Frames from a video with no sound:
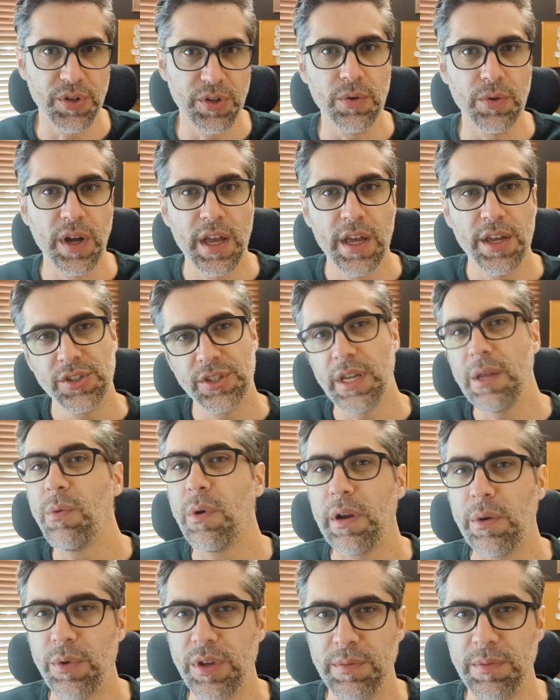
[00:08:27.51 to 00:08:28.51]
to see
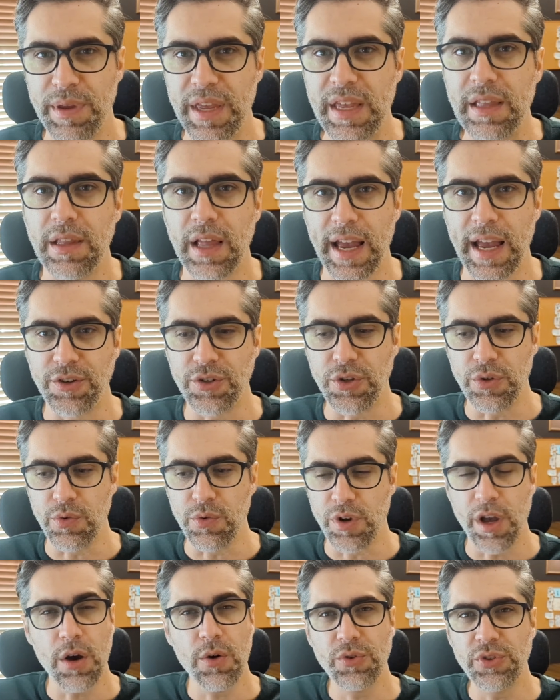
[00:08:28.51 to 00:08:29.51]
what it would be like to
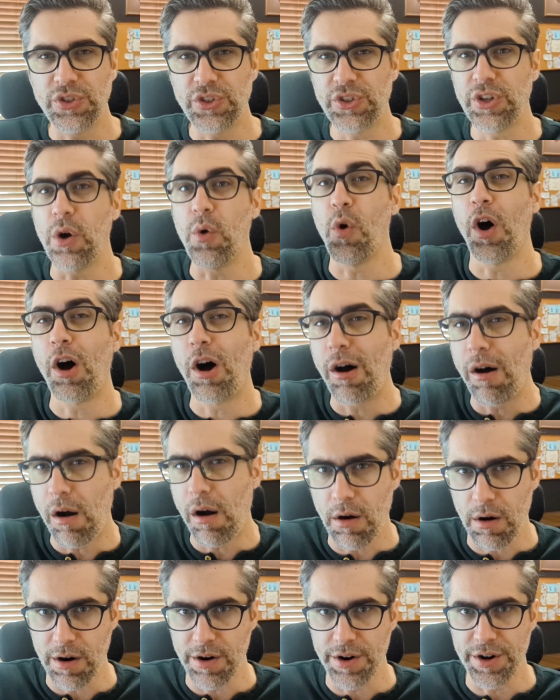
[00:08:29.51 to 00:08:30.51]
go so
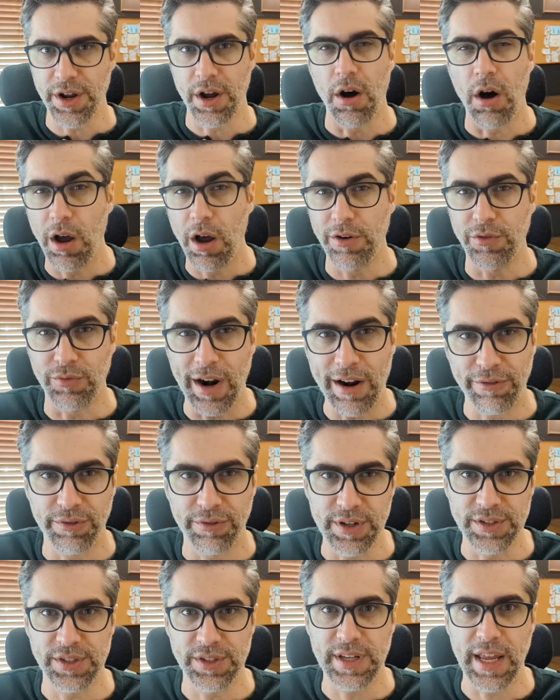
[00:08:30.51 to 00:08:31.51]
hard on
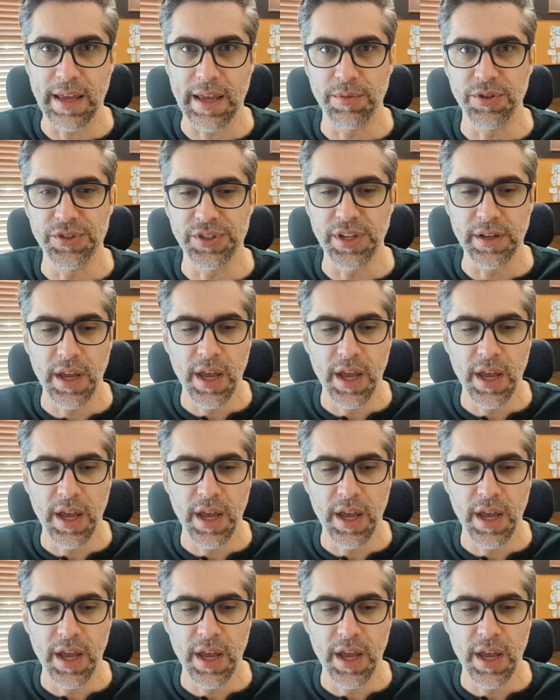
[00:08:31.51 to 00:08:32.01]
reference tables and